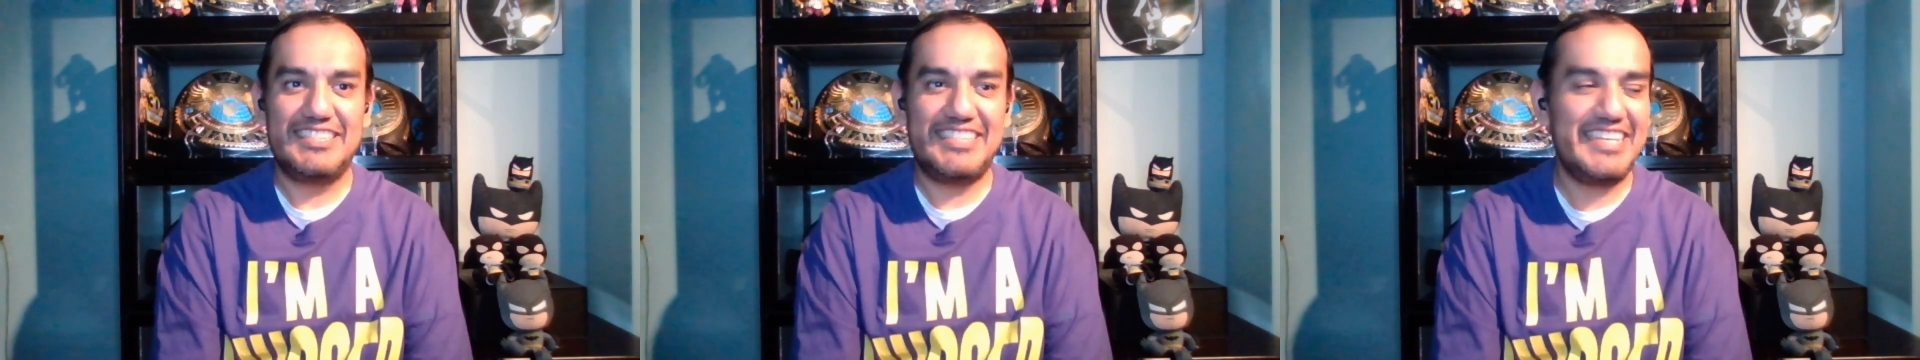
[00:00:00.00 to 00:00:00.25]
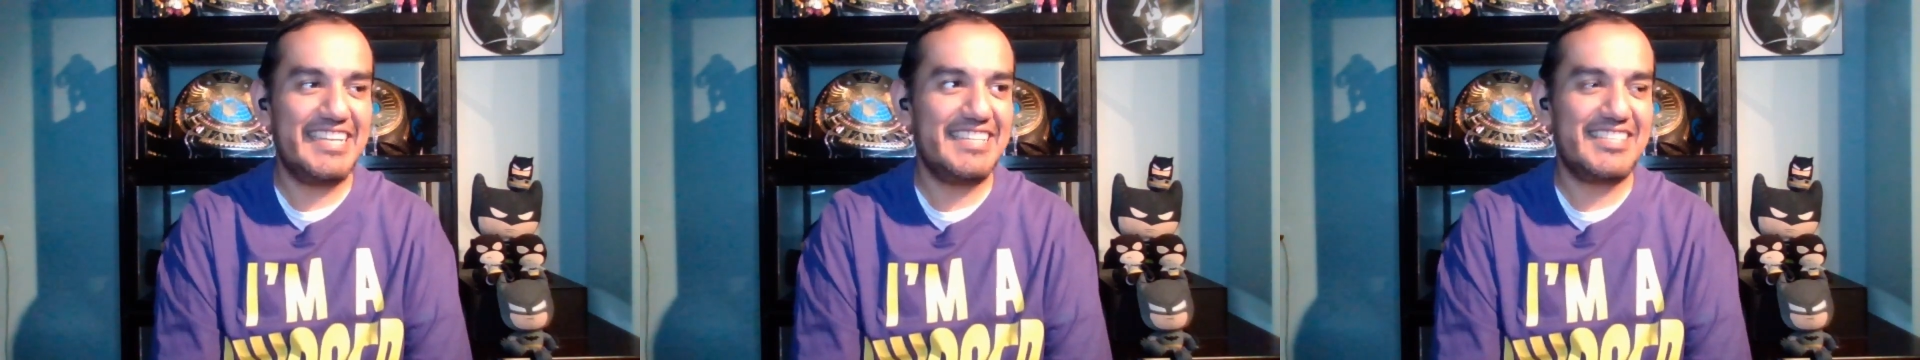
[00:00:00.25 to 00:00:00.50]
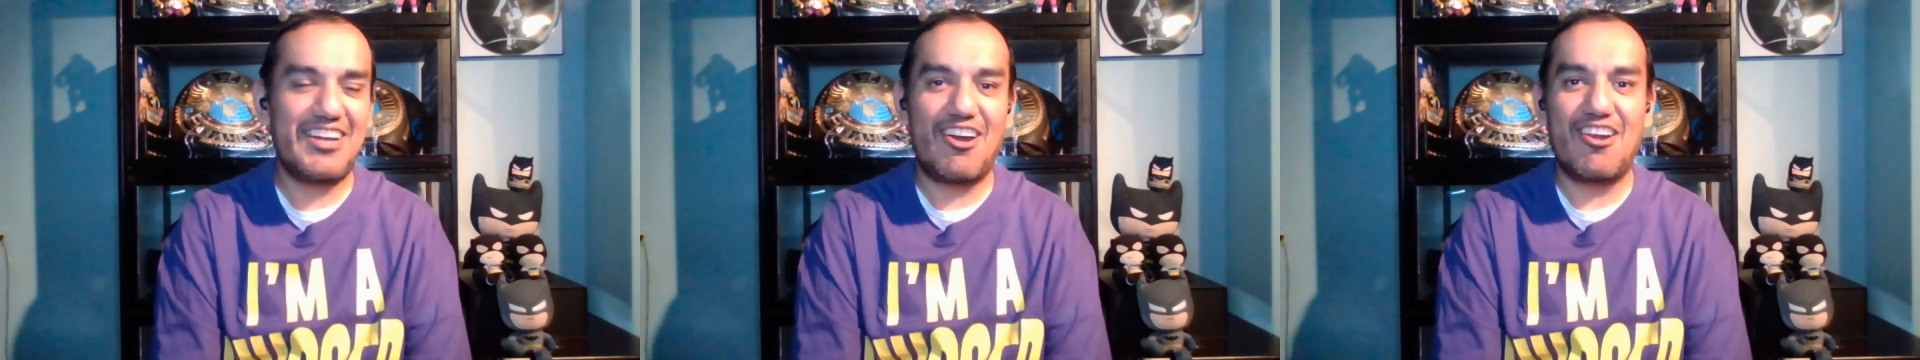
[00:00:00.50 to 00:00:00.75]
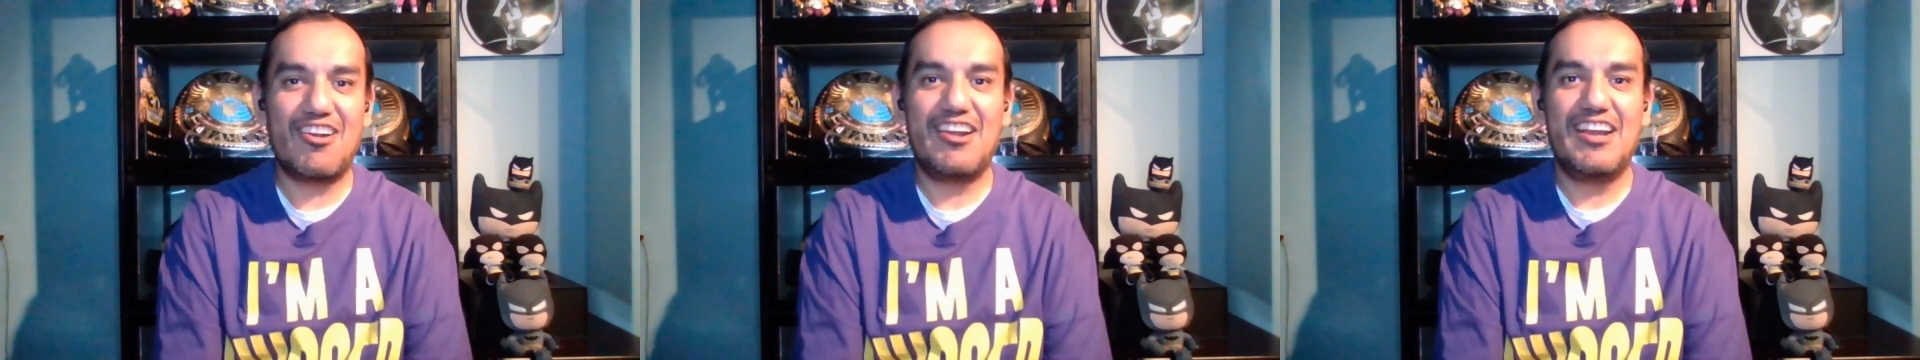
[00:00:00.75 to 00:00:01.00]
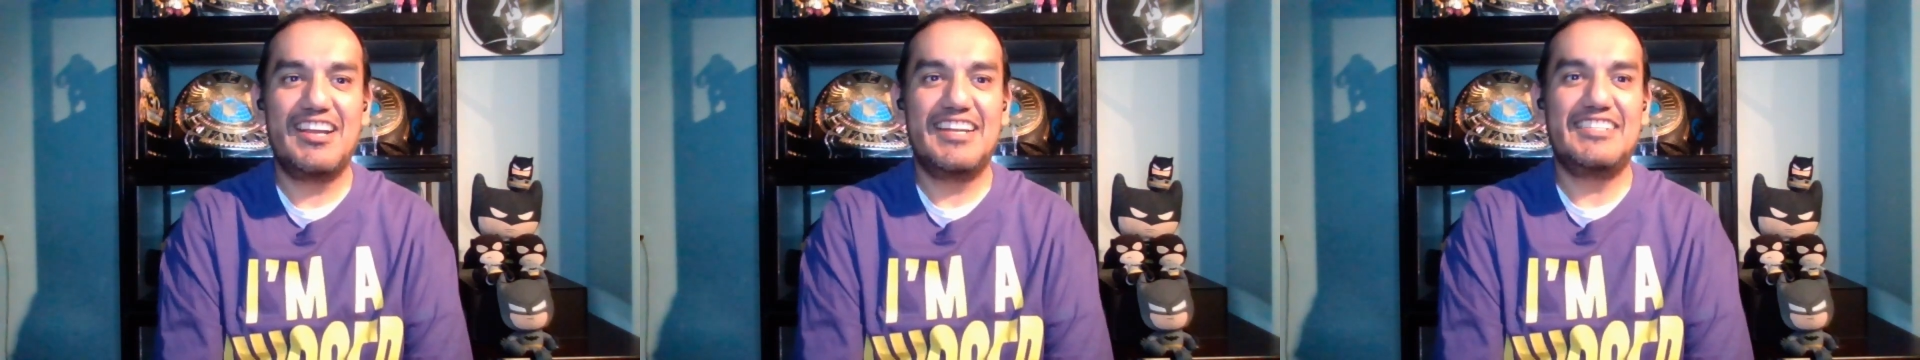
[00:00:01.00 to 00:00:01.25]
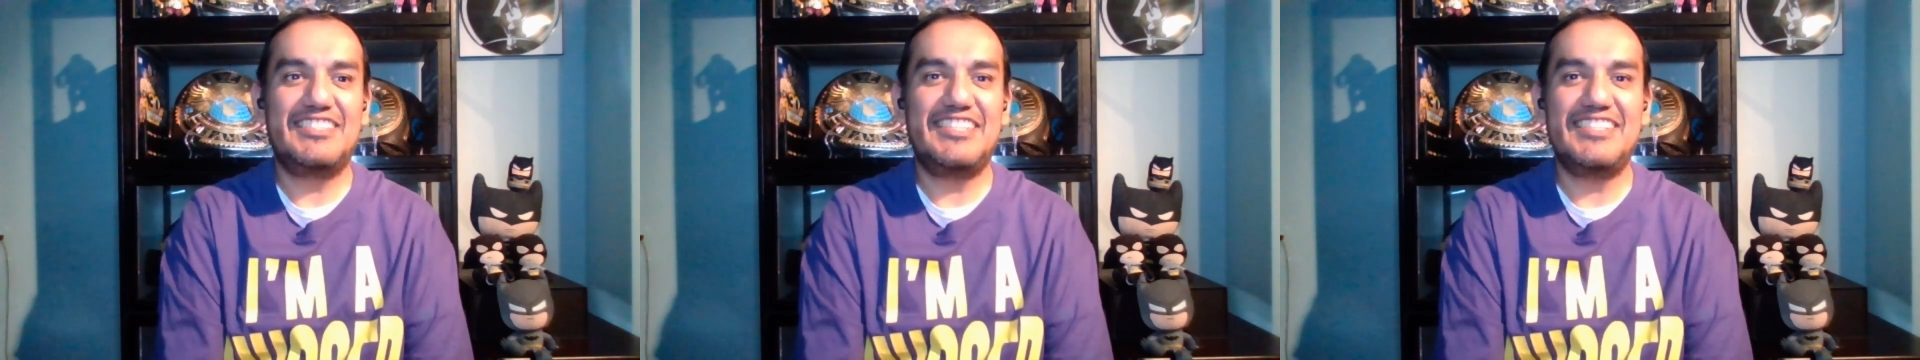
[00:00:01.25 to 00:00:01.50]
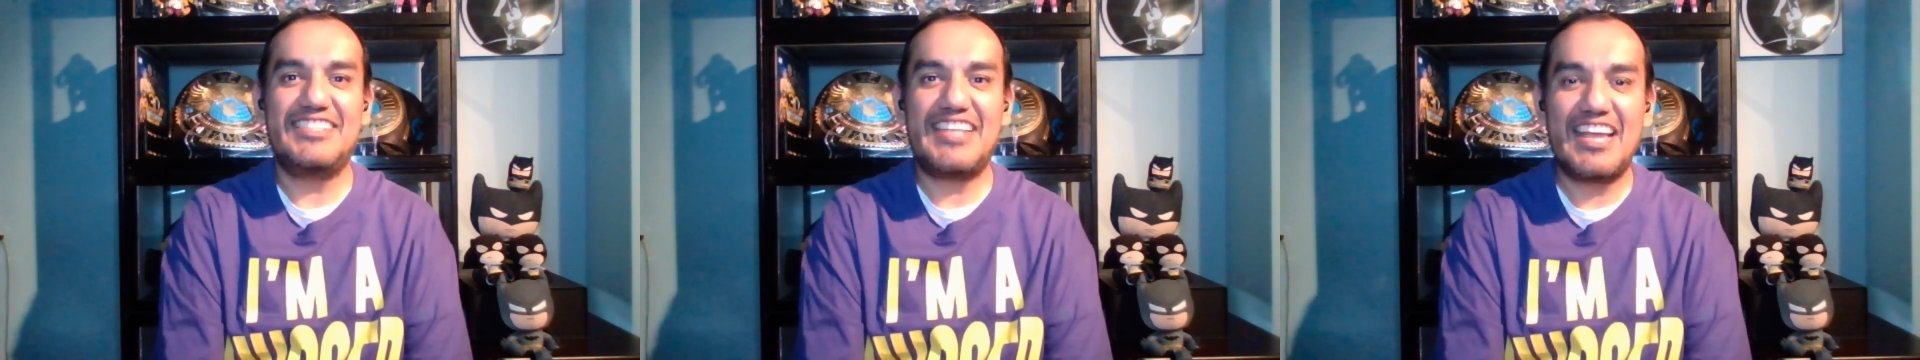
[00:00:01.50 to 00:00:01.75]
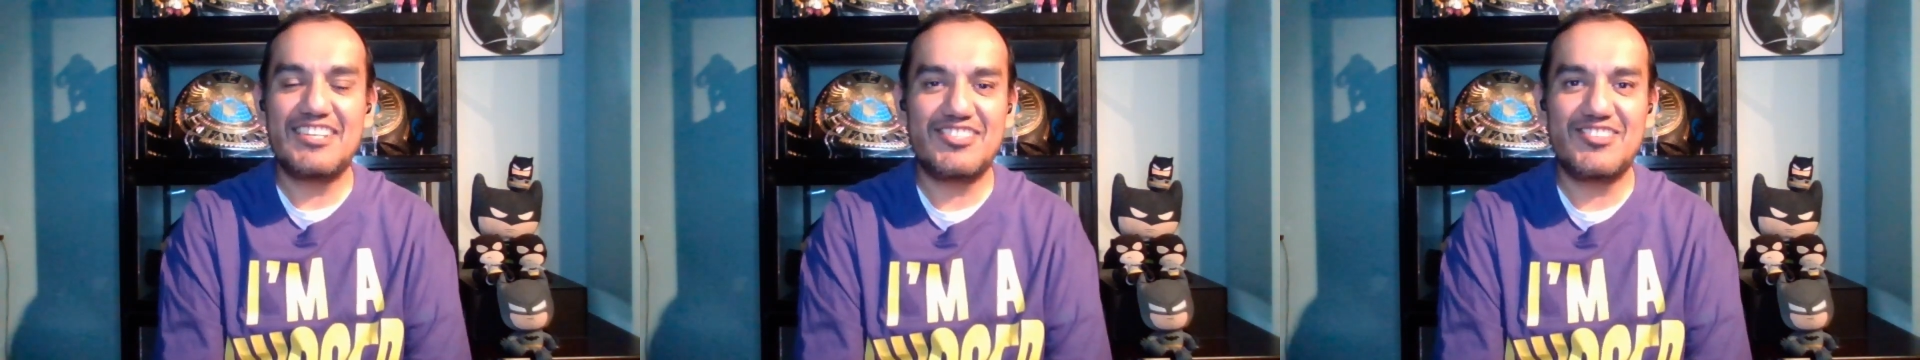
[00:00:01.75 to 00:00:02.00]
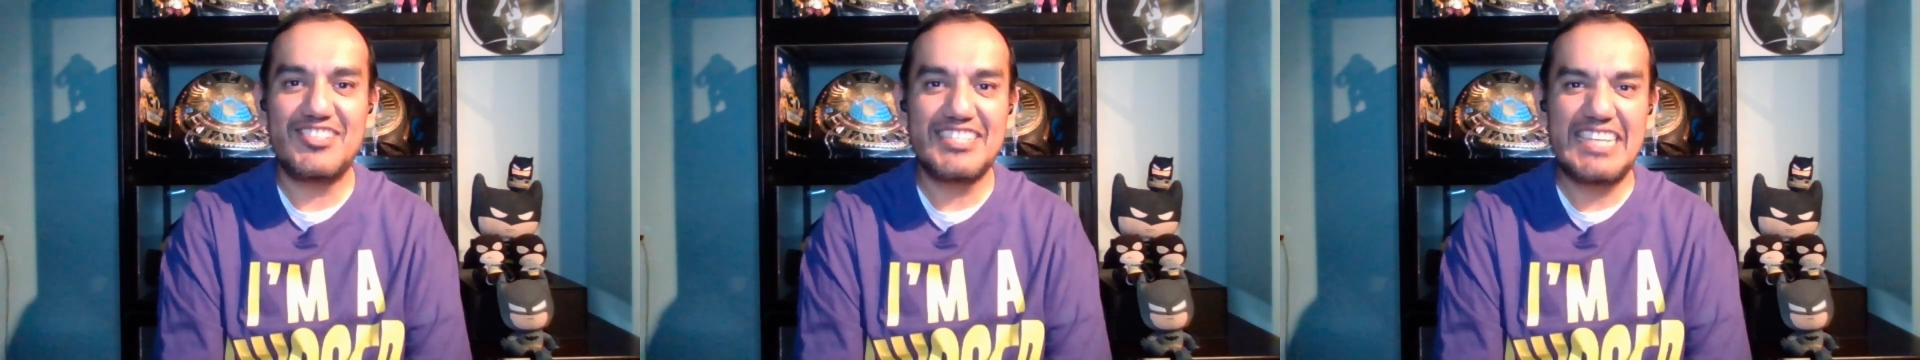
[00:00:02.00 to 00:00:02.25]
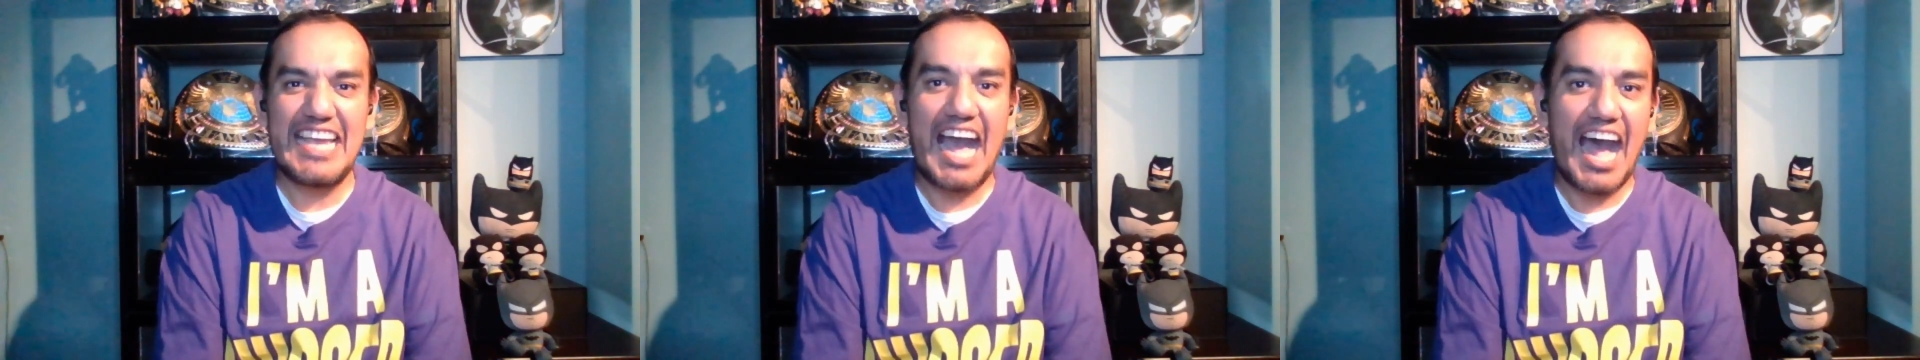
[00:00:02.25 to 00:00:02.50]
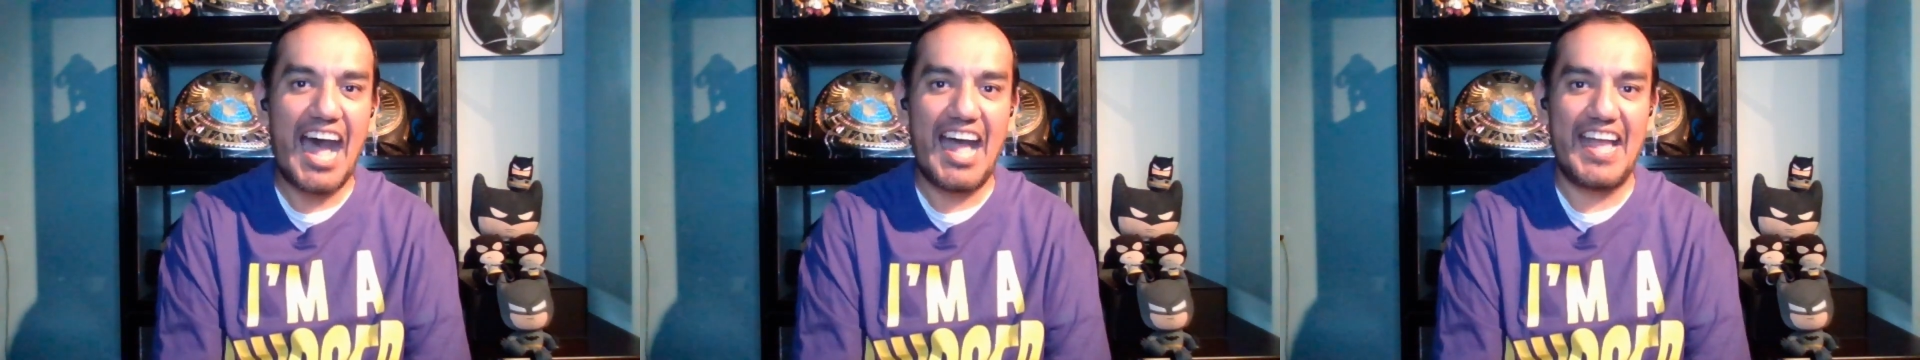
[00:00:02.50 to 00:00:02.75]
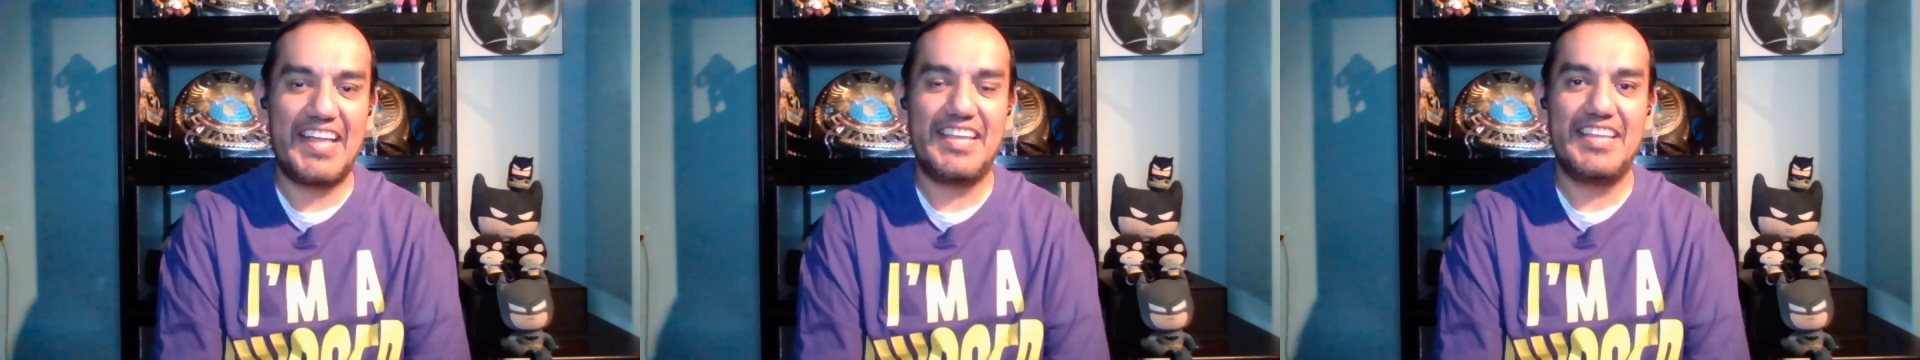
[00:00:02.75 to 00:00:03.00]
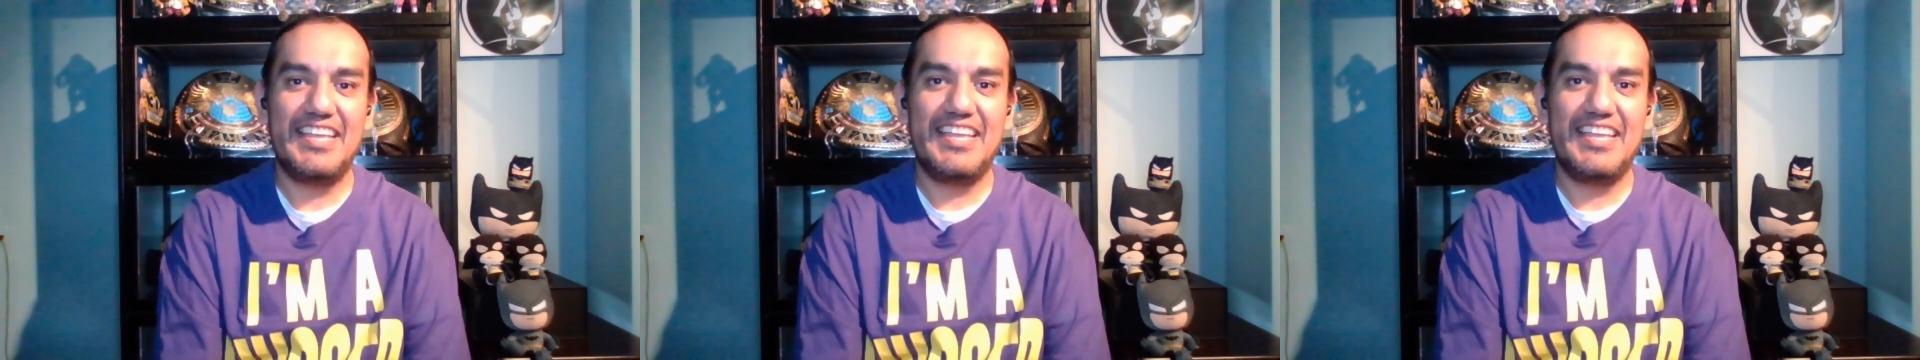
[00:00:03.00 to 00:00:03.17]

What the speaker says: Tickets are disastrously high.